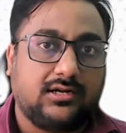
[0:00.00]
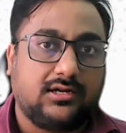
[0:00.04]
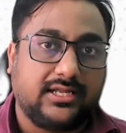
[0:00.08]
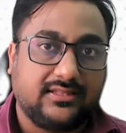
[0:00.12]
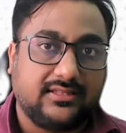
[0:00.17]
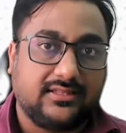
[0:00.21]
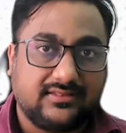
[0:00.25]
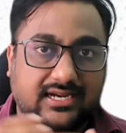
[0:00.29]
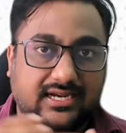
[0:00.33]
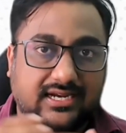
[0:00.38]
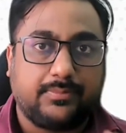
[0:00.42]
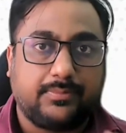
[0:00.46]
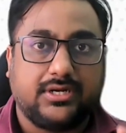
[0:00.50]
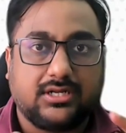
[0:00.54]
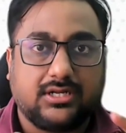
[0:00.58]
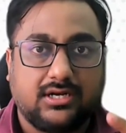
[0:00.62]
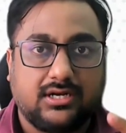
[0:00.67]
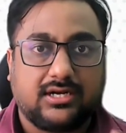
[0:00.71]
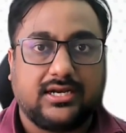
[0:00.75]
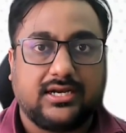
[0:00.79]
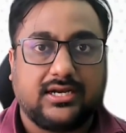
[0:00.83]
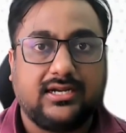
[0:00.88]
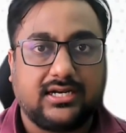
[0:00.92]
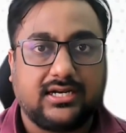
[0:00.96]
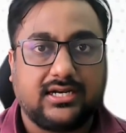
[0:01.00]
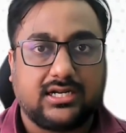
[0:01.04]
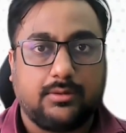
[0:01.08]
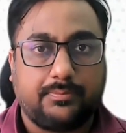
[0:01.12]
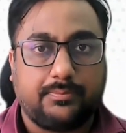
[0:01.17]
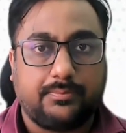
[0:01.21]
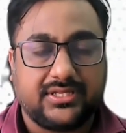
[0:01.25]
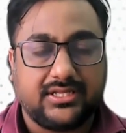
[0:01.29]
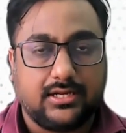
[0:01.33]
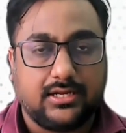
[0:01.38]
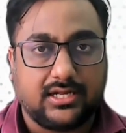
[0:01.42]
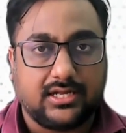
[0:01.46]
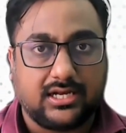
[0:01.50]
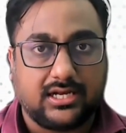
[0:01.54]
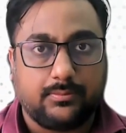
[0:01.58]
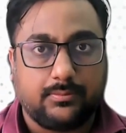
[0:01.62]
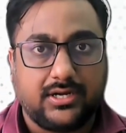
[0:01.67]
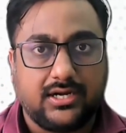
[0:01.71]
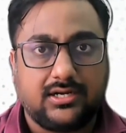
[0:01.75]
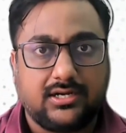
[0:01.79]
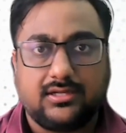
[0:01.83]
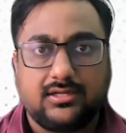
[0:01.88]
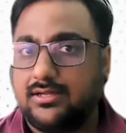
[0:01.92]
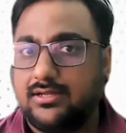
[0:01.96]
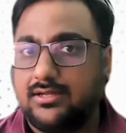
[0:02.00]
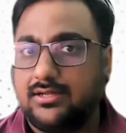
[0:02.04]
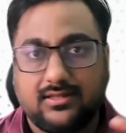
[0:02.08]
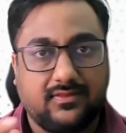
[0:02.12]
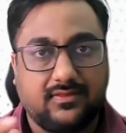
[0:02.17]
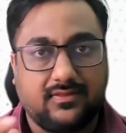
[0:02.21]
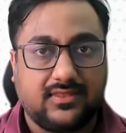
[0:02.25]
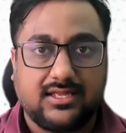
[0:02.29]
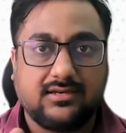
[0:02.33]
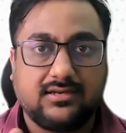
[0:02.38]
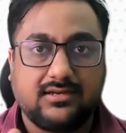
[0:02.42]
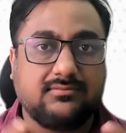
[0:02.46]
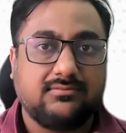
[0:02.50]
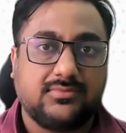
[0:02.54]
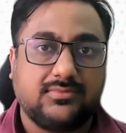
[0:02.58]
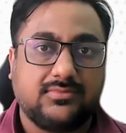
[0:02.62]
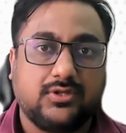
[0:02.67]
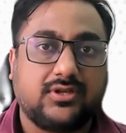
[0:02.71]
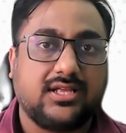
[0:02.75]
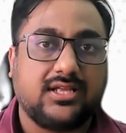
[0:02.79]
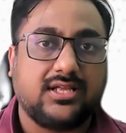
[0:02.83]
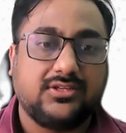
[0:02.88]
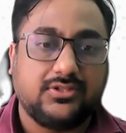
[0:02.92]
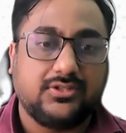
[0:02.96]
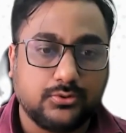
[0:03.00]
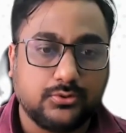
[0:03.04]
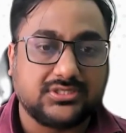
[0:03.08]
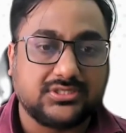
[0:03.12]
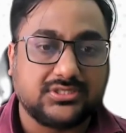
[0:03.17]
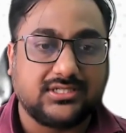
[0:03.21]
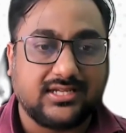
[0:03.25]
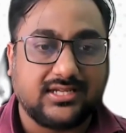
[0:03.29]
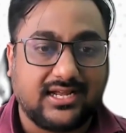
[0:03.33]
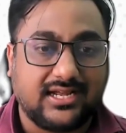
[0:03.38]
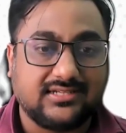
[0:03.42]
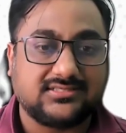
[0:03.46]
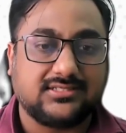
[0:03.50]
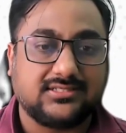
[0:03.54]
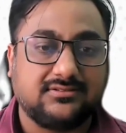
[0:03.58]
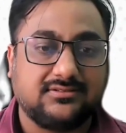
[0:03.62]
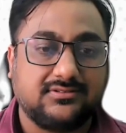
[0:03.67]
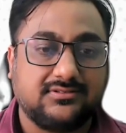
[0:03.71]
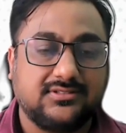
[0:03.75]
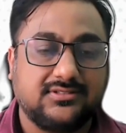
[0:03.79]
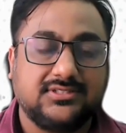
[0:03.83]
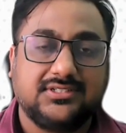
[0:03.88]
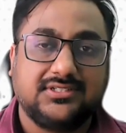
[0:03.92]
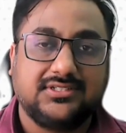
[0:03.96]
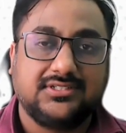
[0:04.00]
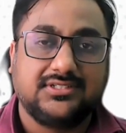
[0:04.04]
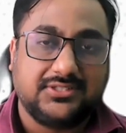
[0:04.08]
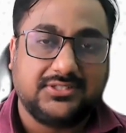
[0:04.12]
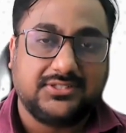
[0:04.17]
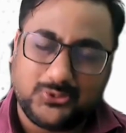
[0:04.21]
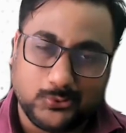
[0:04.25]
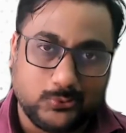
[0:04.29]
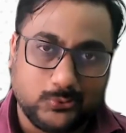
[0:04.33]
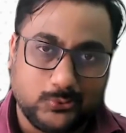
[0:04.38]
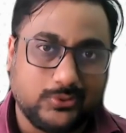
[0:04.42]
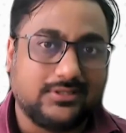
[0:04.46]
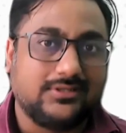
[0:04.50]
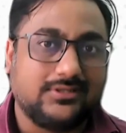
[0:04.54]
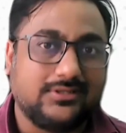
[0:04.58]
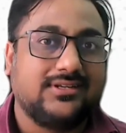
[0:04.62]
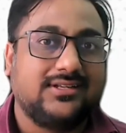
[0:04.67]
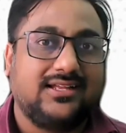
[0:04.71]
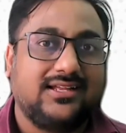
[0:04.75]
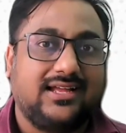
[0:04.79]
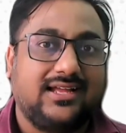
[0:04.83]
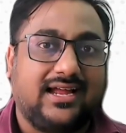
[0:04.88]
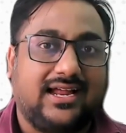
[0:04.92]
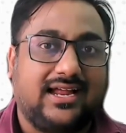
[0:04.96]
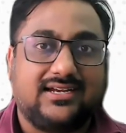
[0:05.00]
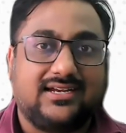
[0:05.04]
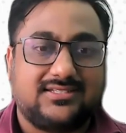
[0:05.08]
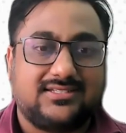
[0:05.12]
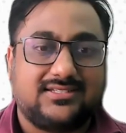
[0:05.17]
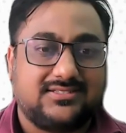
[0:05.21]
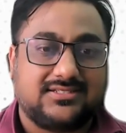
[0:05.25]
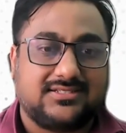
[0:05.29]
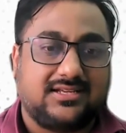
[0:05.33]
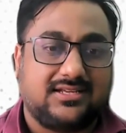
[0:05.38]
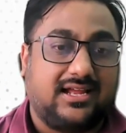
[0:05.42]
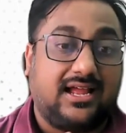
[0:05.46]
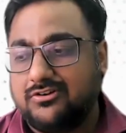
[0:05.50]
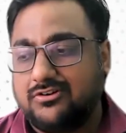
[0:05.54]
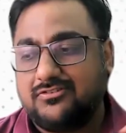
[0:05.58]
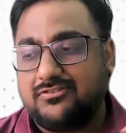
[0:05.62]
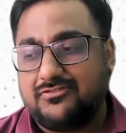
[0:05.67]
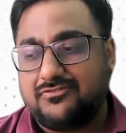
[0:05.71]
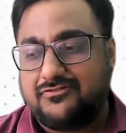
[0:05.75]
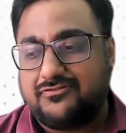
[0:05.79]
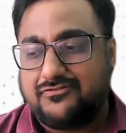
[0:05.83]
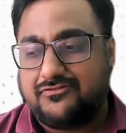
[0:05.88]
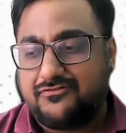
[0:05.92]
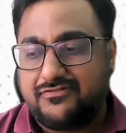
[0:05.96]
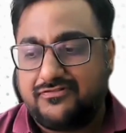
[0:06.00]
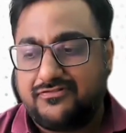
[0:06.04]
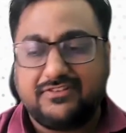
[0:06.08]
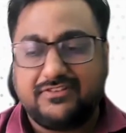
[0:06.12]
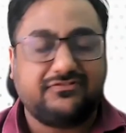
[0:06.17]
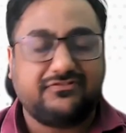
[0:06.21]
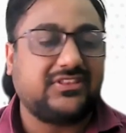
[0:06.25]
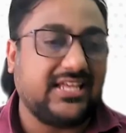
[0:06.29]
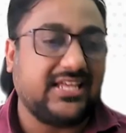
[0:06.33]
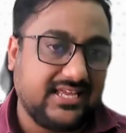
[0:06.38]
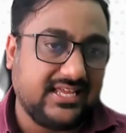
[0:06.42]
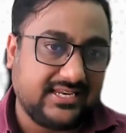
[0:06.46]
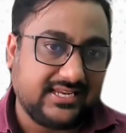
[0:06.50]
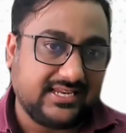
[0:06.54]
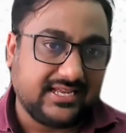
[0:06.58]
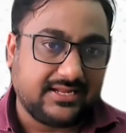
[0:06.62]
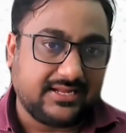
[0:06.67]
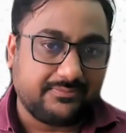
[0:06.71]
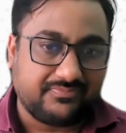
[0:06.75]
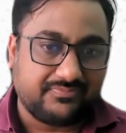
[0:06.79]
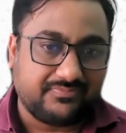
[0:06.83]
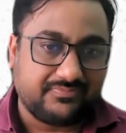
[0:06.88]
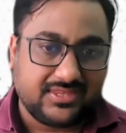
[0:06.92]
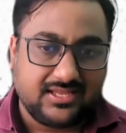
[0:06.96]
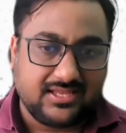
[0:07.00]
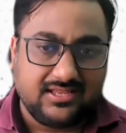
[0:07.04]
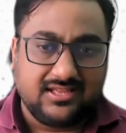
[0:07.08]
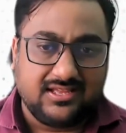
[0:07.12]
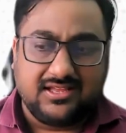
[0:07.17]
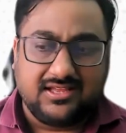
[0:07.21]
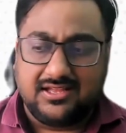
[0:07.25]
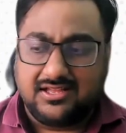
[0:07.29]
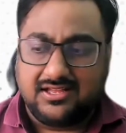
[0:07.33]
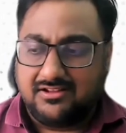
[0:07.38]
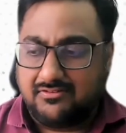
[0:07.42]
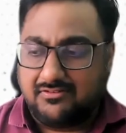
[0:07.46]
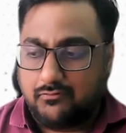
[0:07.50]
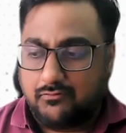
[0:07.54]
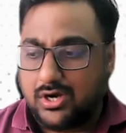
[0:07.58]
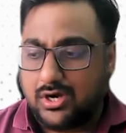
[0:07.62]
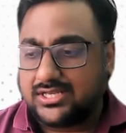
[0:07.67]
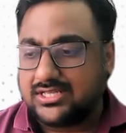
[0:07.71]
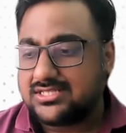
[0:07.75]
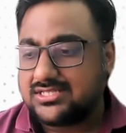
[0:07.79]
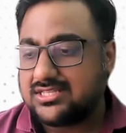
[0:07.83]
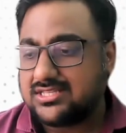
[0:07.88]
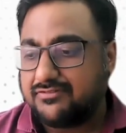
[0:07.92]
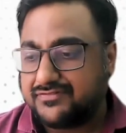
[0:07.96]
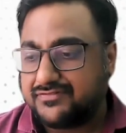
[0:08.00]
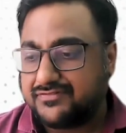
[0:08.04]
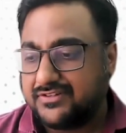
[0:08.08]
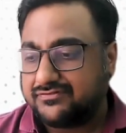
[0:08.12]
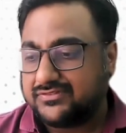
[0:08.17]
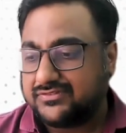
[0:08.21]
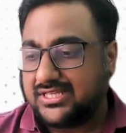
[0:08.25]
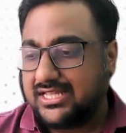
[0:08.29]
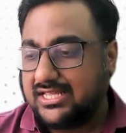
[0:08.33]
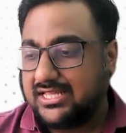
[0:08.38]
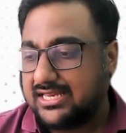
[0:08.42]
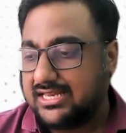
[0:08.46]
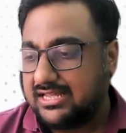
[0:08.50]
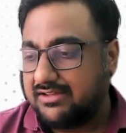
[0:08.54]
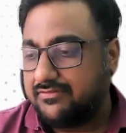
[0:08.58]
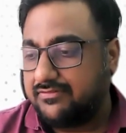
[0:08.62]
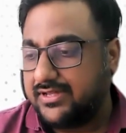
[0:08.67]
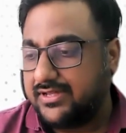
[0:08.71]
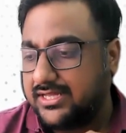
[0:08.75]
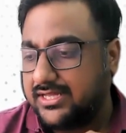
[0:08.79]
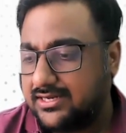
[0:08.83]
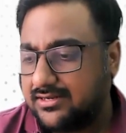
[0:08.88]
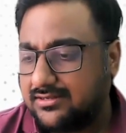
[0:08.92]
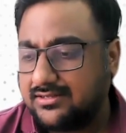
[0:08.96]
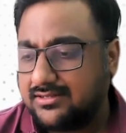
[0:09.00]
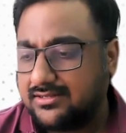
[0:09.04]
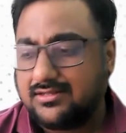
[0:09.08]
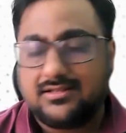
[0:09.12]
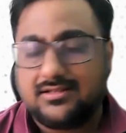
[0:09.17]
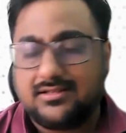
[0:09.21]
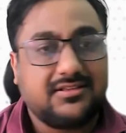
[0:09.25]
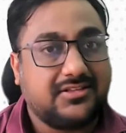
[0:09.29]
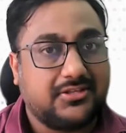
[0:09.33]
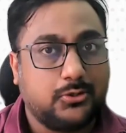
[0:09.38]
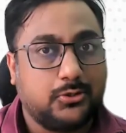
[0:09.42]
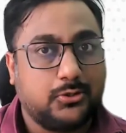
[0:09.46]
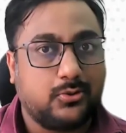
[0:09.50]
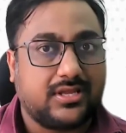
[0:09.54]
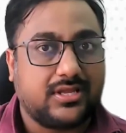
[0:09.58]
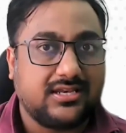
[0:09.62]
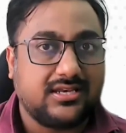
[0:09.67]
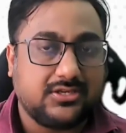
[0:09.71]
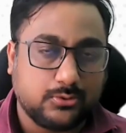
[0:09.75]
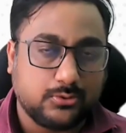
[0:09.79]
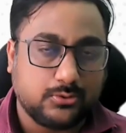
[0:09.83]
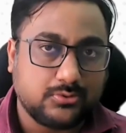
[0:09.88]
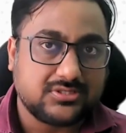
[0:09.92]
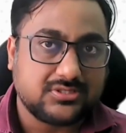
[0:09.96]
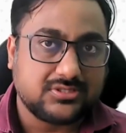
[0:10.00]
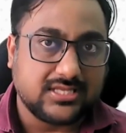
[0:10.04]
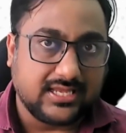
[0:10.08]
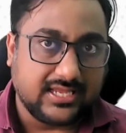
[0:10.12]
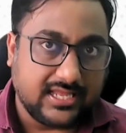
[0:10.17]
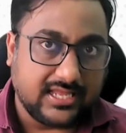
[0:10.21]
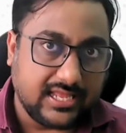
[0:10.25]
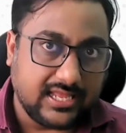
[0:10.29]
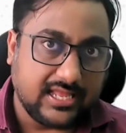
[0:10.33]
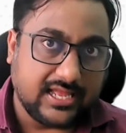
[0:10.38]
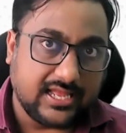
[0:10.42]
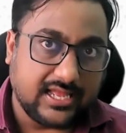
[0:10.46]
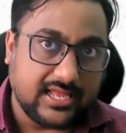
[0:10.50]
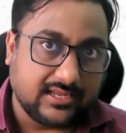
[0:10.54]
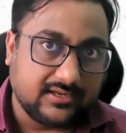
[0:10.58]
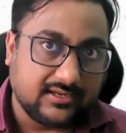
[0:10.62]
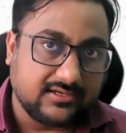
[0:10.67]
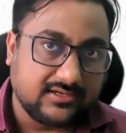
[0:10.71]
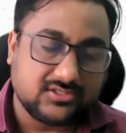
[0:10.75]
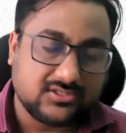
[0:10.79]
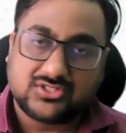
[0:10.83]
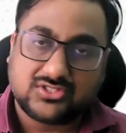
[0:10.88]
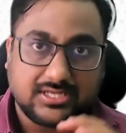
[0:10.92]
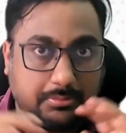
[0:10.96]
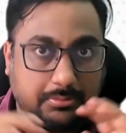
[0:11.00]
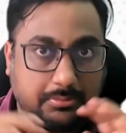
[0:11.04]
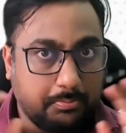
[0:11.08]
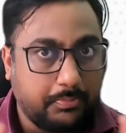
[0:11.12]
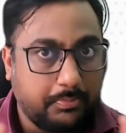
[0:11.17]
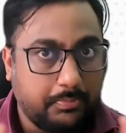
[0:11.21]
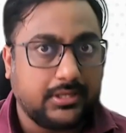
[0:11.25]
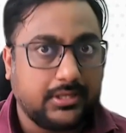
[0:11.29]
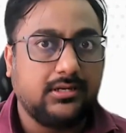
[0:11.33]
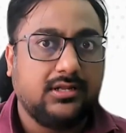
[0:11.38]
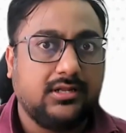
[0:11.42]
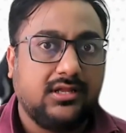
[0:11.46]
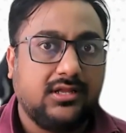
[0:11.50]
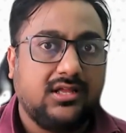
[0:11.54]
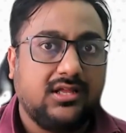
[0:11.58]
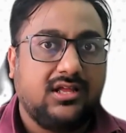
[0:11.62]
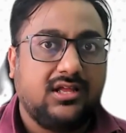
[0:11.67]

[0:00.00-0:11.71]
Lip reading: in that particular intercompany agreement, and then you can use it as a tool. And it's fifth area. What is the fifth area where you can use the AI? Simple,